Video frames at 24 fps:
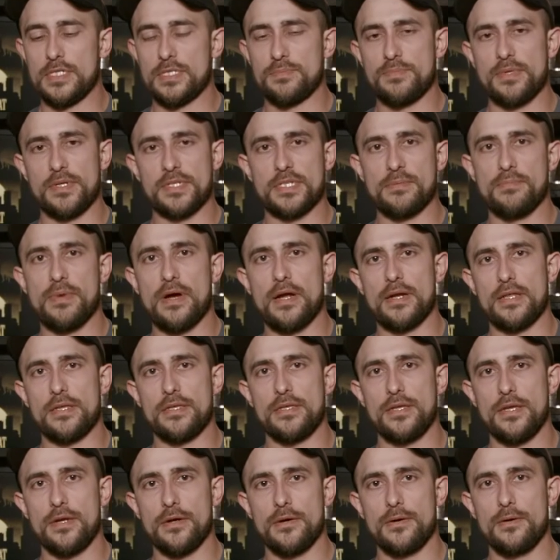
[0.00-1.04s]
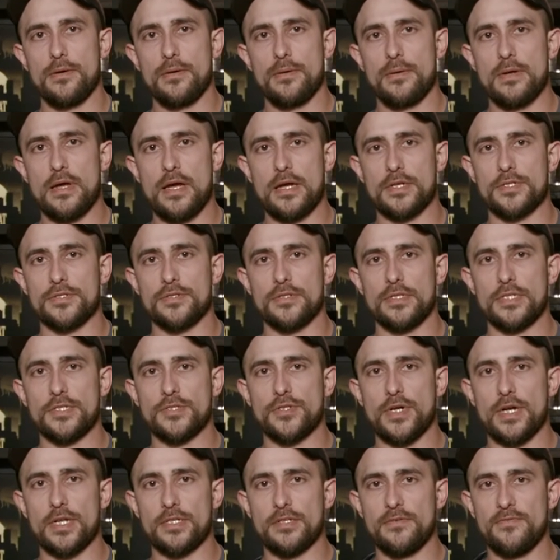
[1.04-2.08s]
spent about a year actually
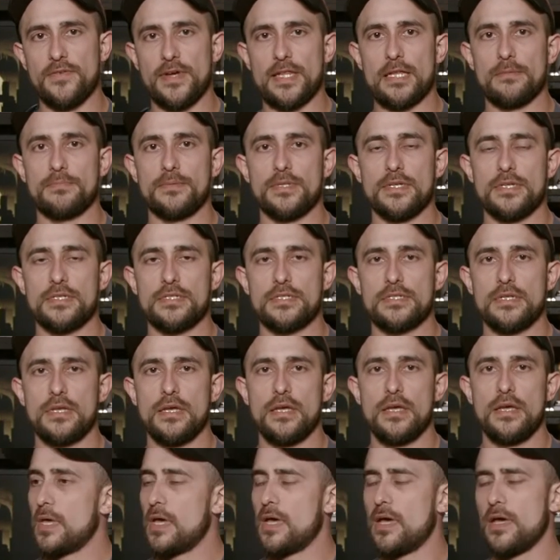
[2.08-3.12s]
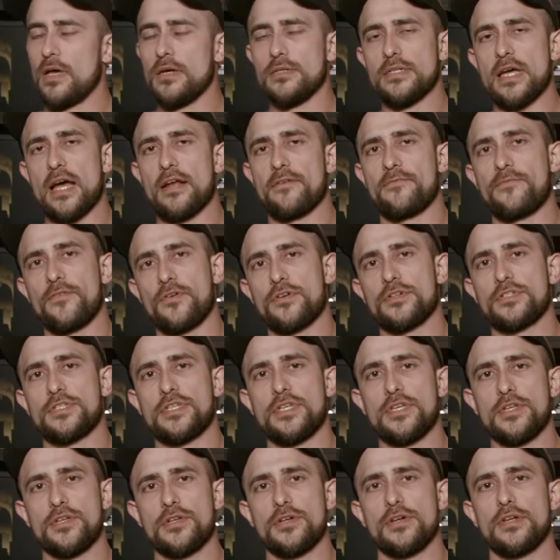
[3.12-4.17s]
trying to develop this. And at first
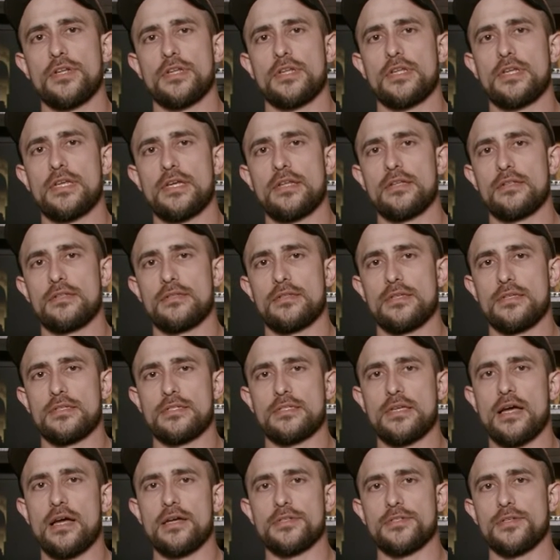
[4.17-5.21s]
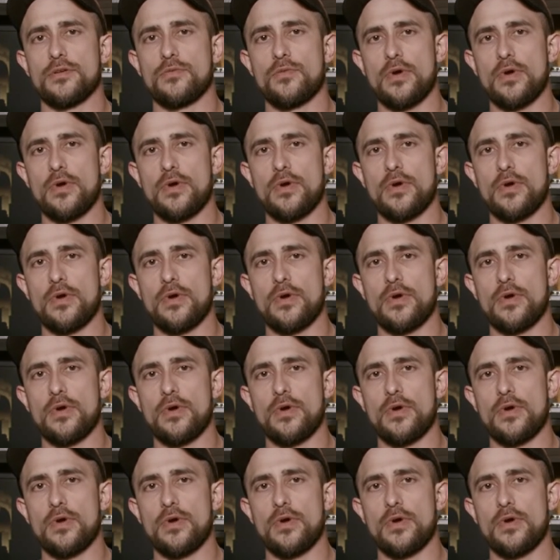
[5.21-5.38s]
he couldn't get the sizing